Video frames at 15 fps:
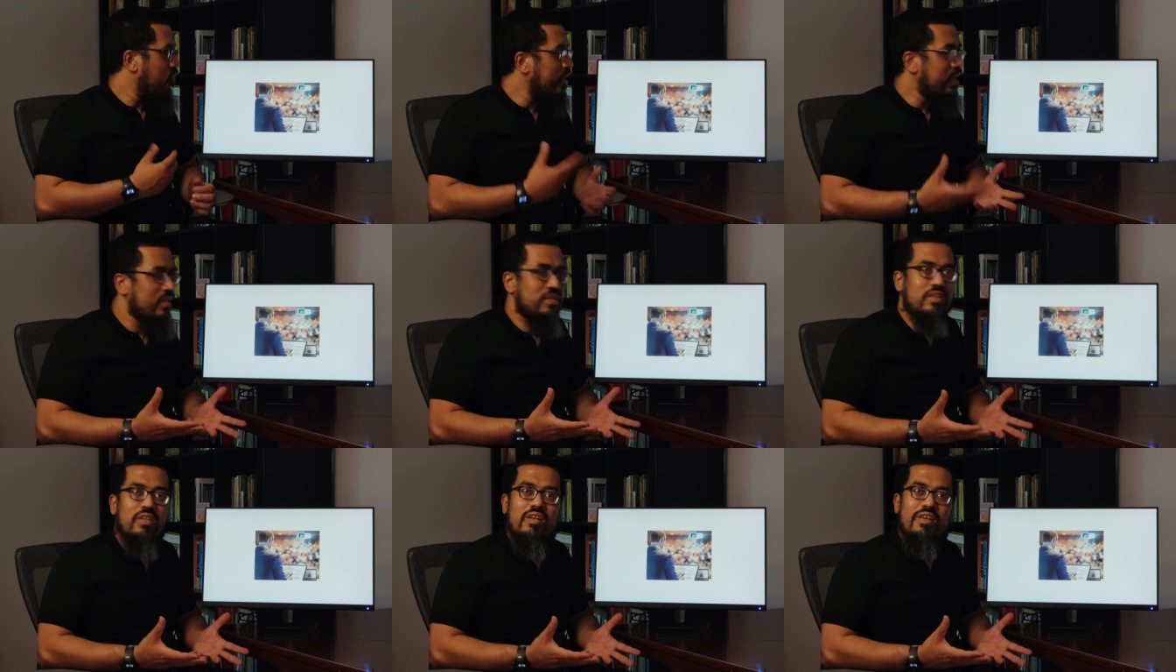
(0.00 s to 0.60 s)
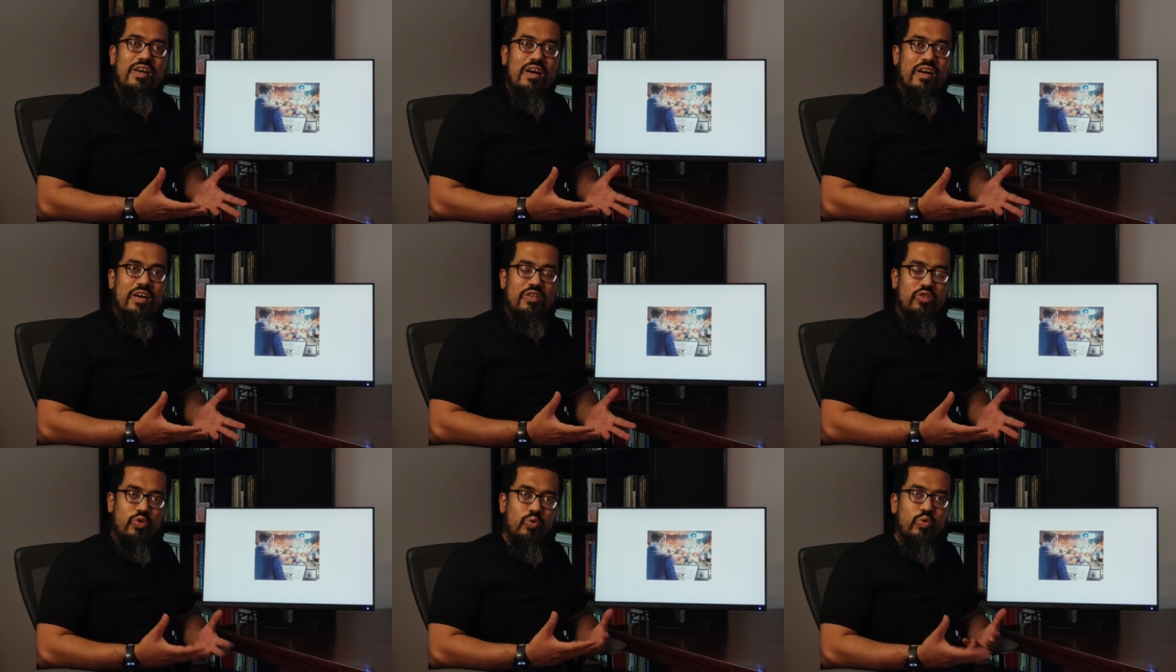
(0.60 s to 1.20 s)
One
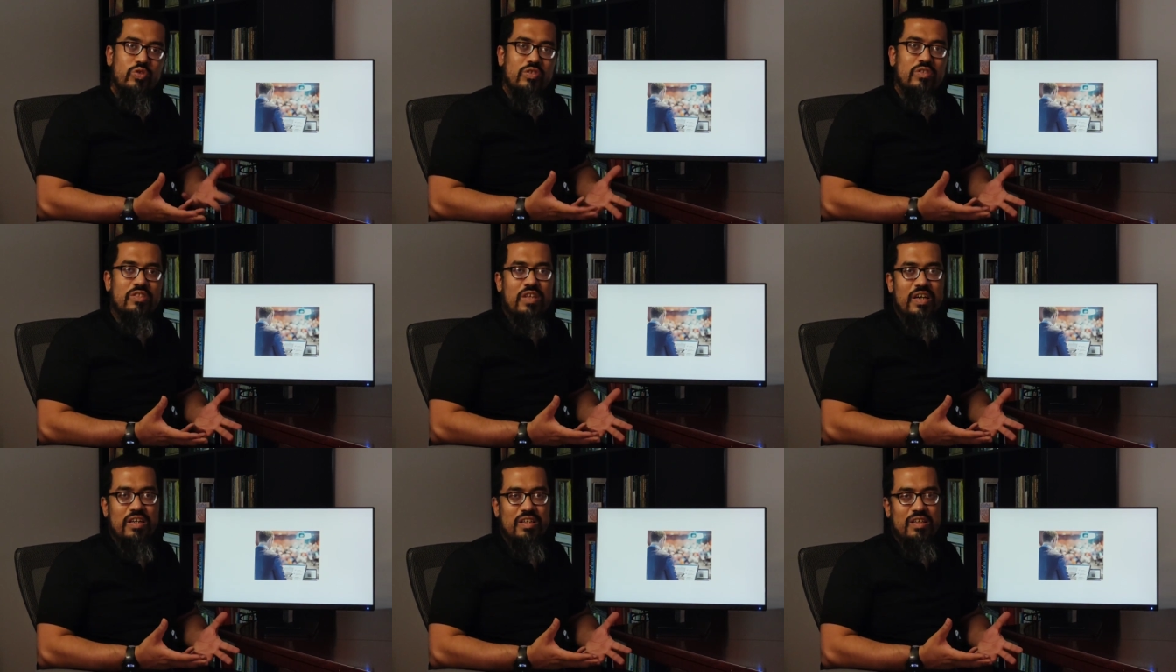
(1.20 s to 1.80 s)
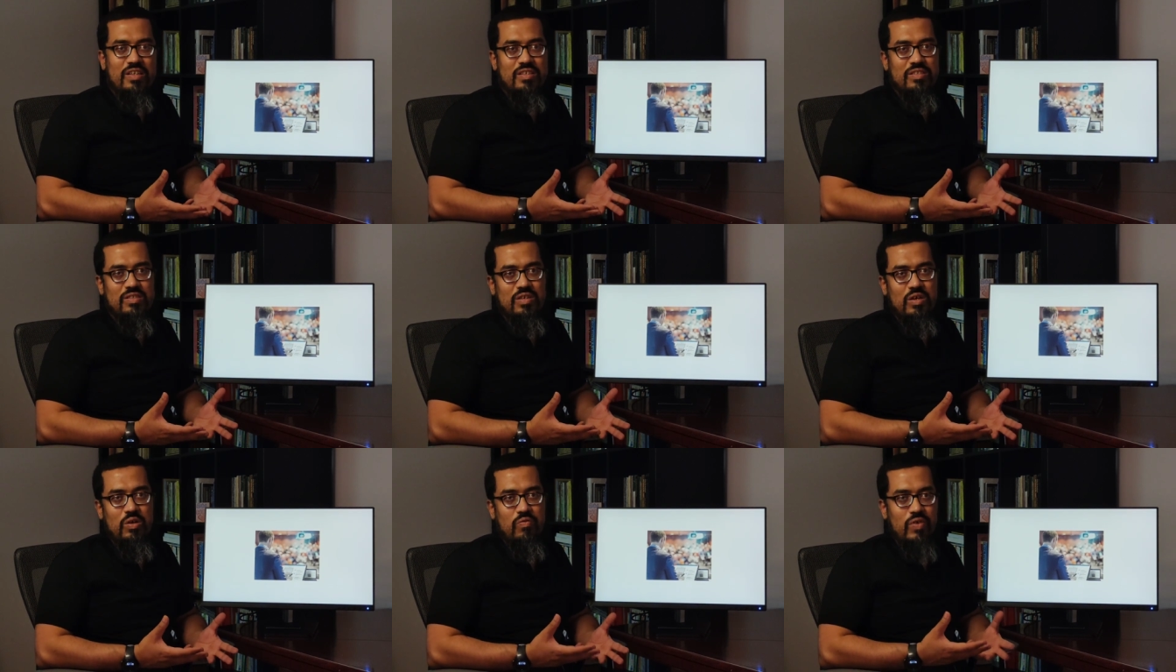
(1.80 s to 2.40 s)
other use that
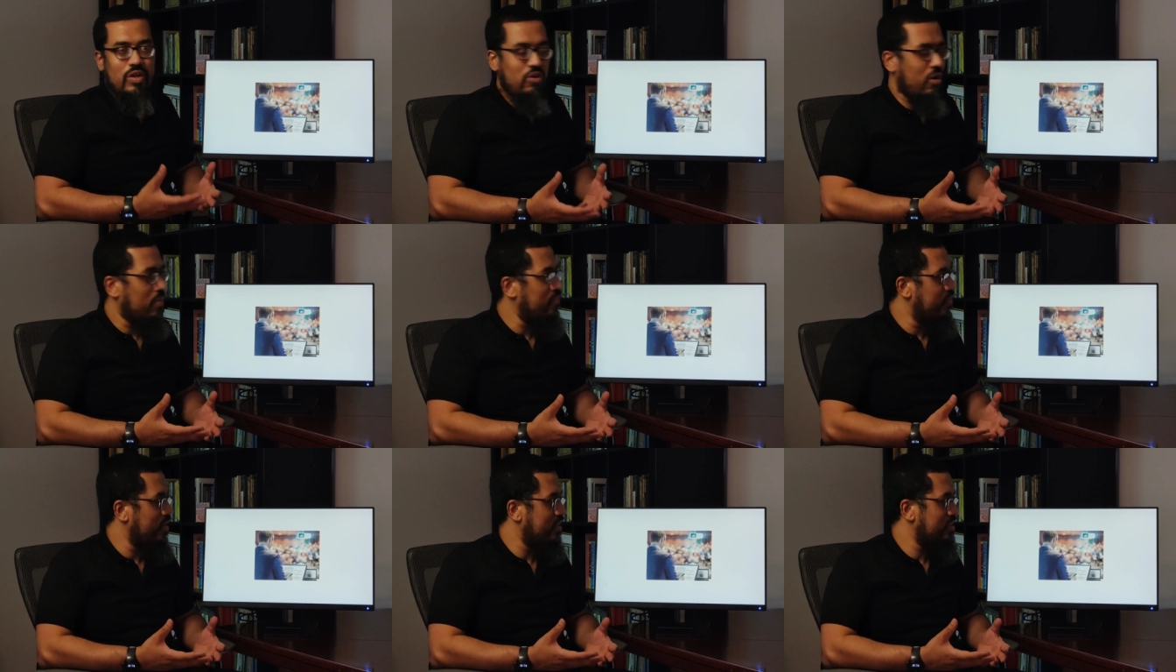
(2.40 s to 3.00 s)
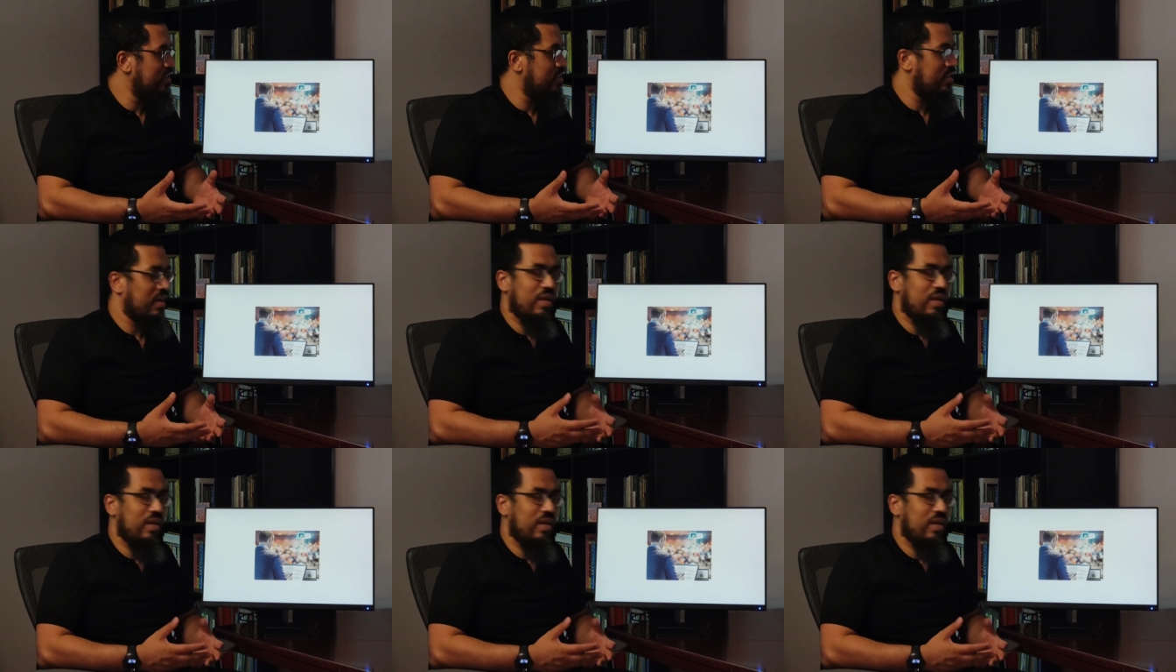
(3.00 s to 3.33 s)
is very obvious,